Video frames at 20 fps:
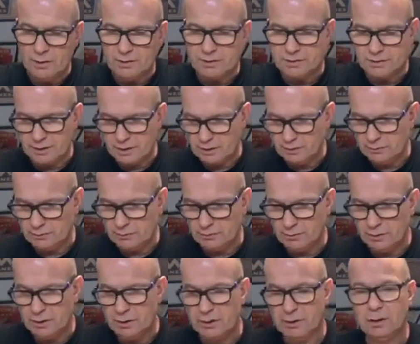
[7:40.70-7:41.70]

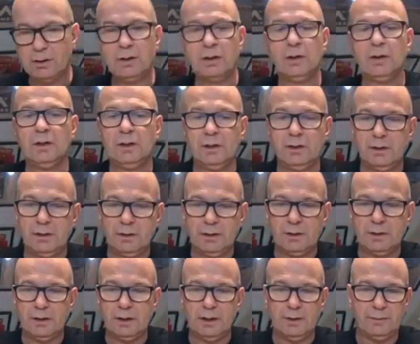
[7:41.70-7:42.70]
So
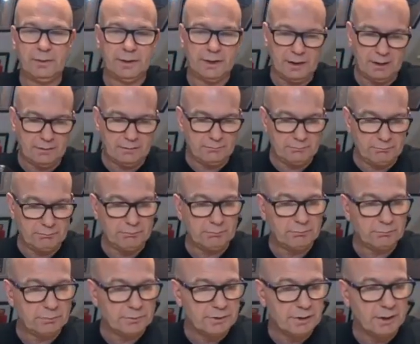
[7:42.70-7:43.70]
there we go.
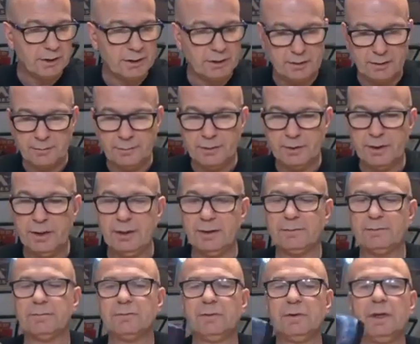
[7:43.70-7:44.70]
Take that
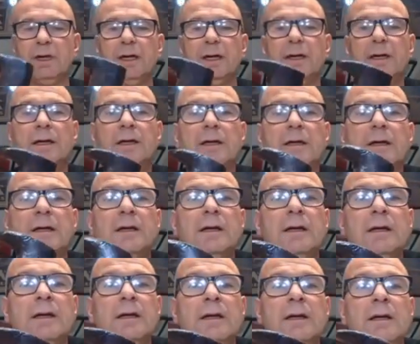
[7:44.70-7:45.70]
apart. Right.
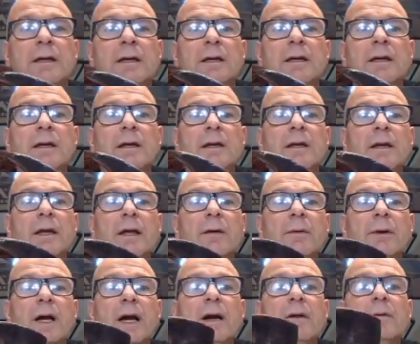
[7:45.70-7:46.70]
There
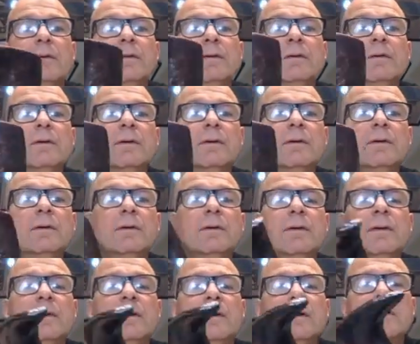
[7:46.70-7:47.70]
we go.
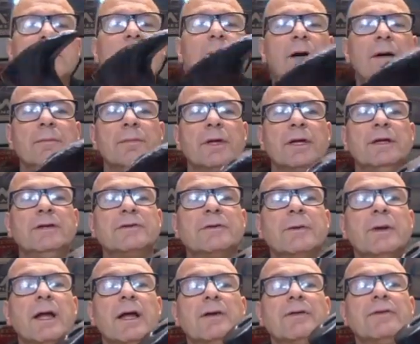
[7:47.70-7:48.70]
Quite pleased
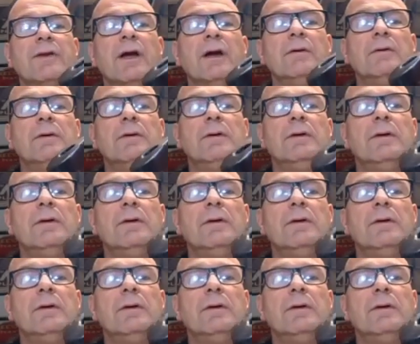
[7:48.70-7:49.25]
with that tote.